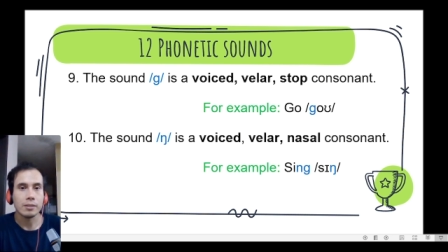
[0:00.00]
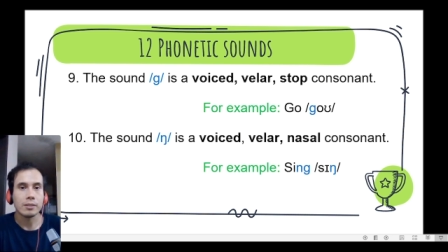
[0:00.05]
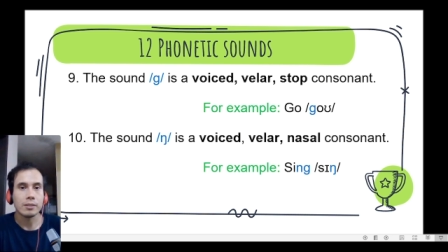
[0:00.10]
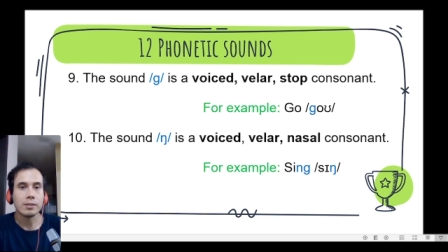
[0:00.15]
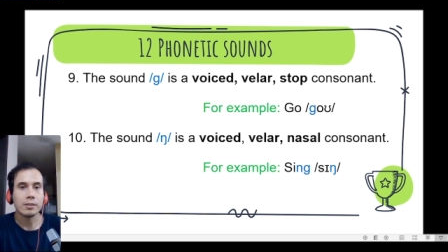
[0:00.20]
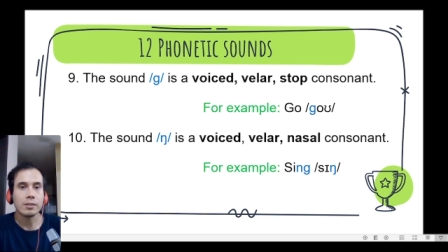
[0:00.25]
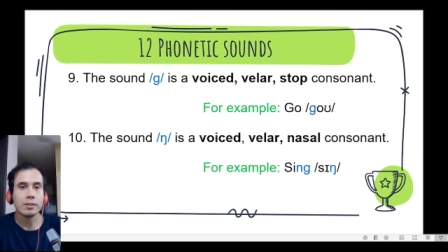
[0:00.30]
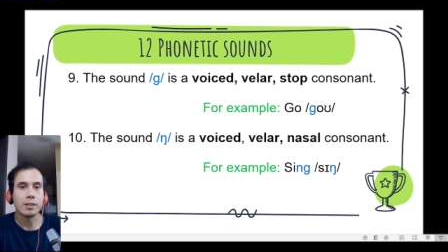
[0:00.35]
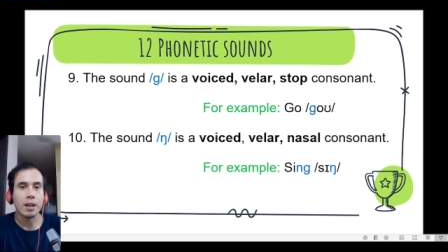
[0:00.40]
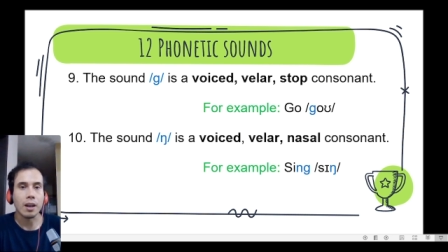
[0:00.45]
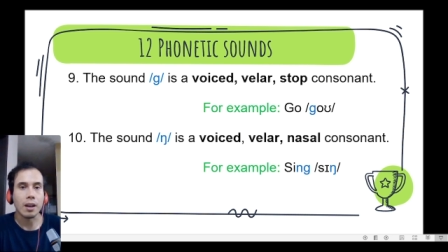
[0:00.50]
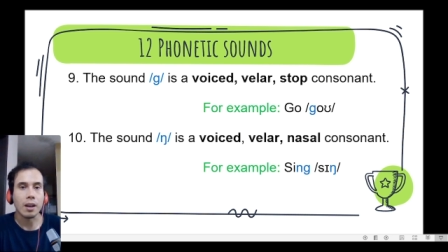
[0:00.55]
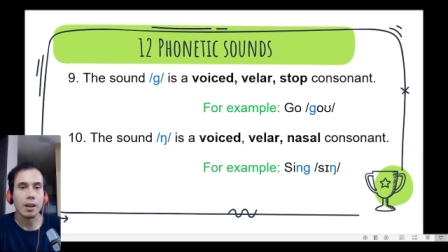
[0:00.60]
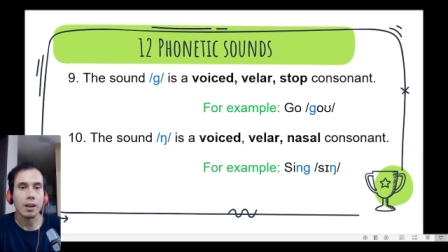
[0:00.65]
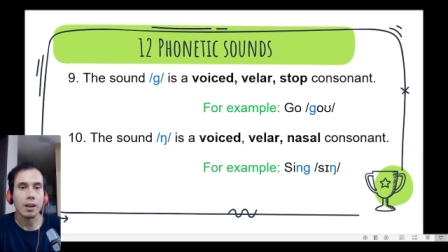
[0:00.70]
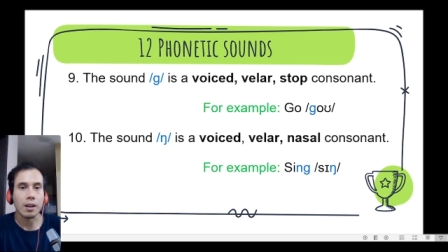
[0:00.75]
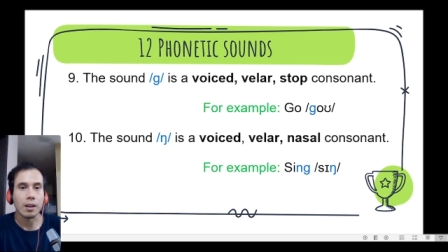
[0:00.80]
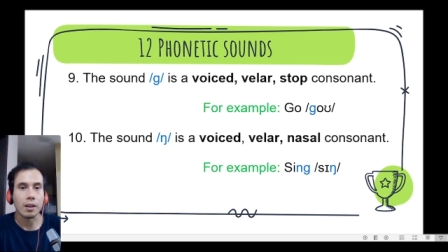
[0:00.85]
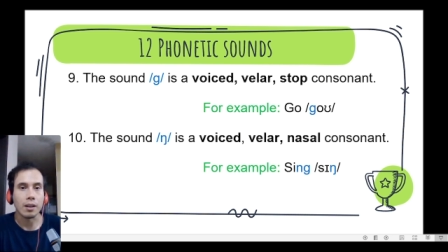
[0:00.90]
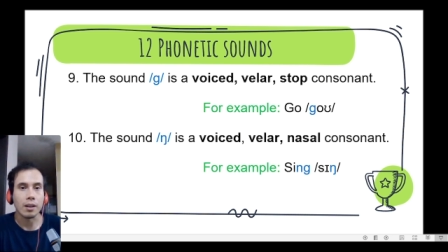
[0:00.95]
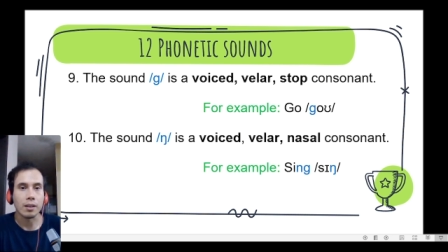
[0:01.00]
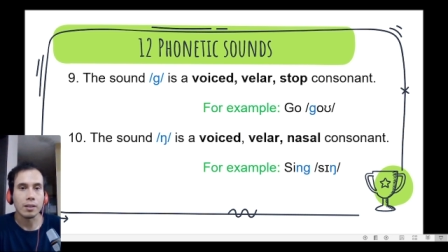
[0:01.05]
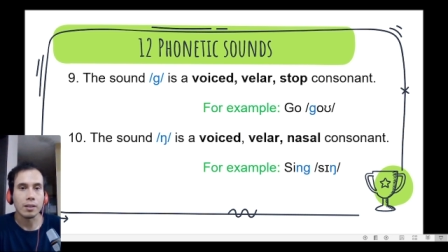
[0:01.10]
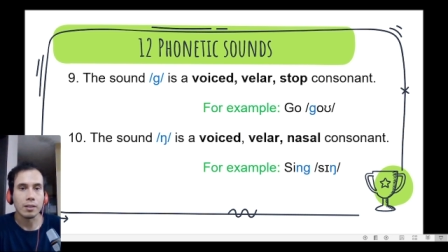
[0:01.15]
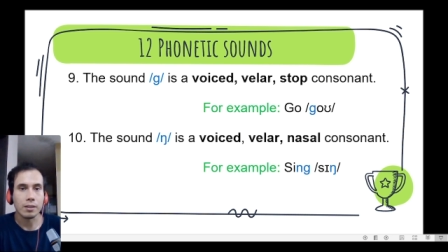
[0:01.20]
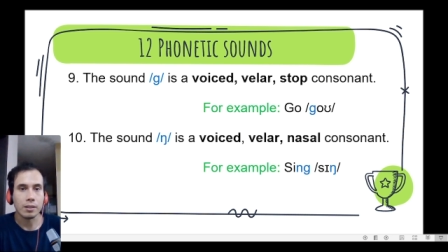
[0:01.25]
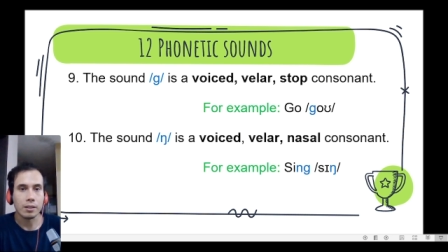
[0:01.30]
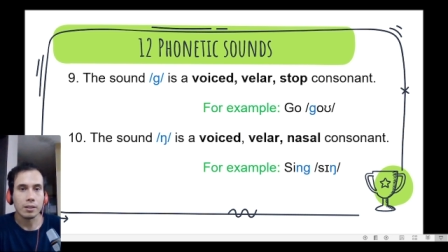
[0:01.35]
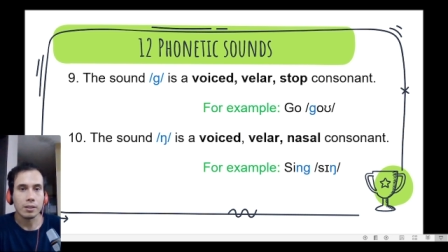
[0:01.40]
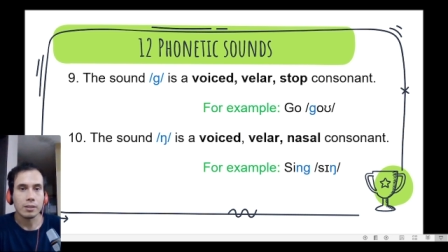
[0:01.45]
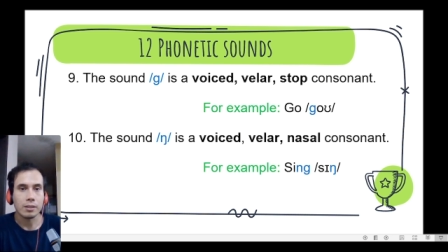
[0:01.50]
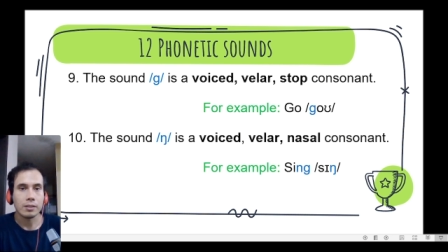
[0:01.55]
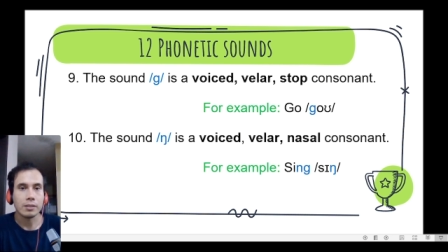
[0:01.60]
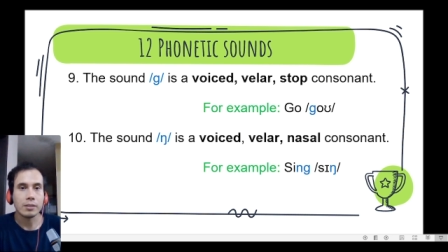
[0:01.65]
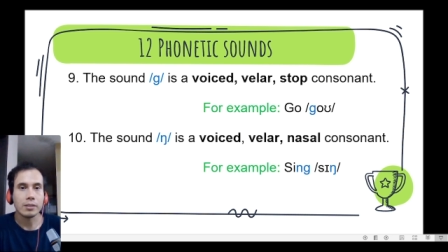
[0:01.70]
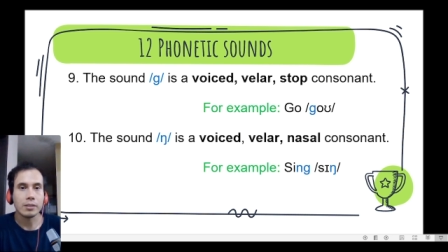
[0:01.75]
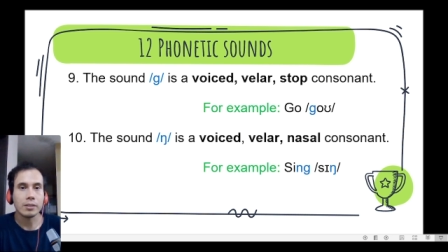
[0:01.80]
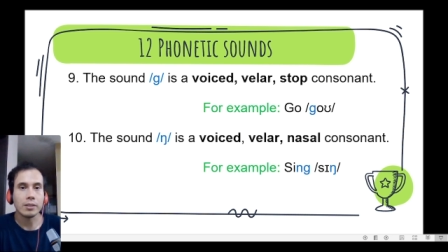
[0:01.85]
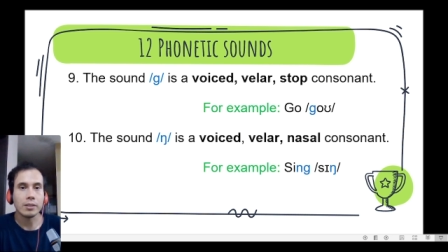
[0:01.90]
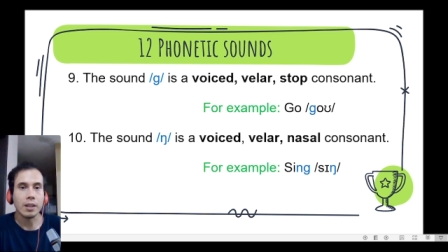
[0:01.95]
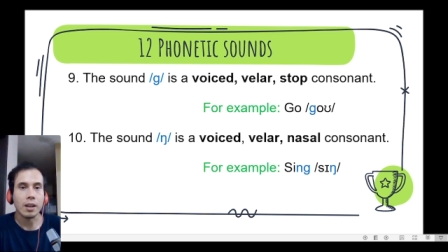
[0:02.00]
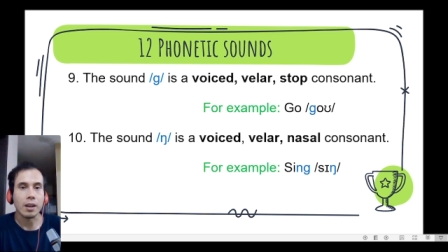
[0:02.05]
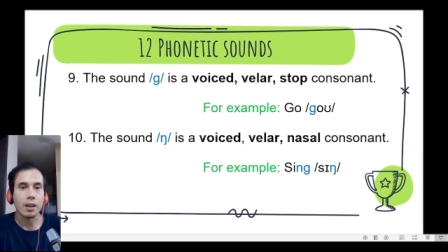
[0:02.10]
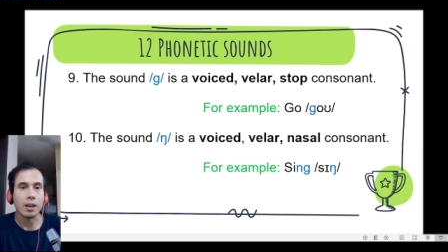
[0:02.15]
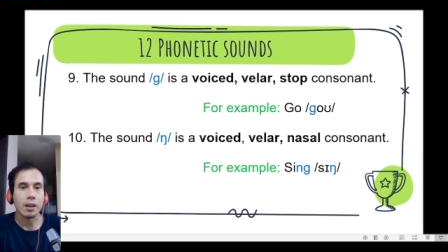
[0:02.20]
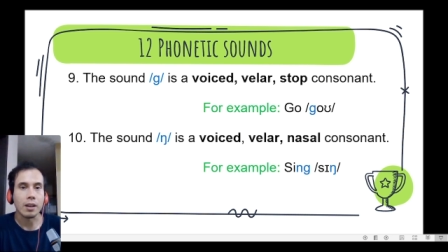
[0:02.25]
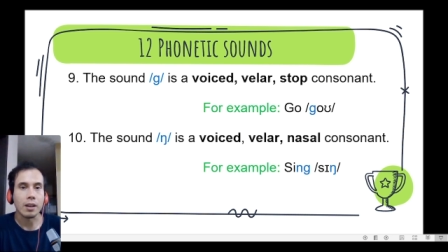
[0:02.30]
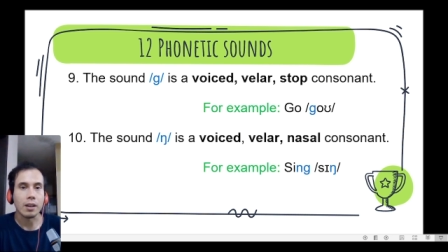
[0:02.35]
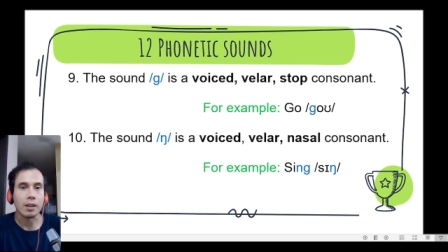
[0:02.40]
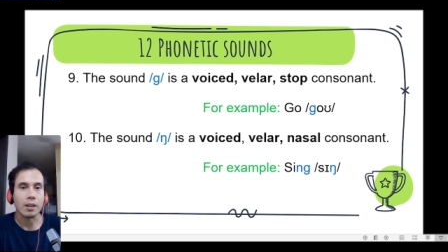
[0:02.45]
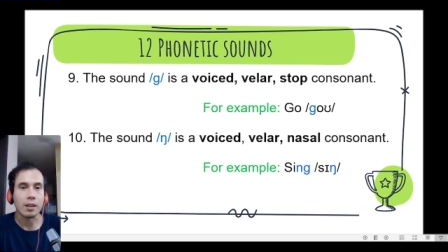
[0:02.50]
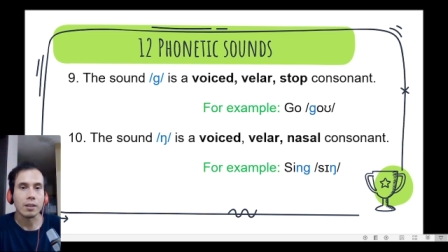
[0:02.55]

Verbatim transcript: sing, sing.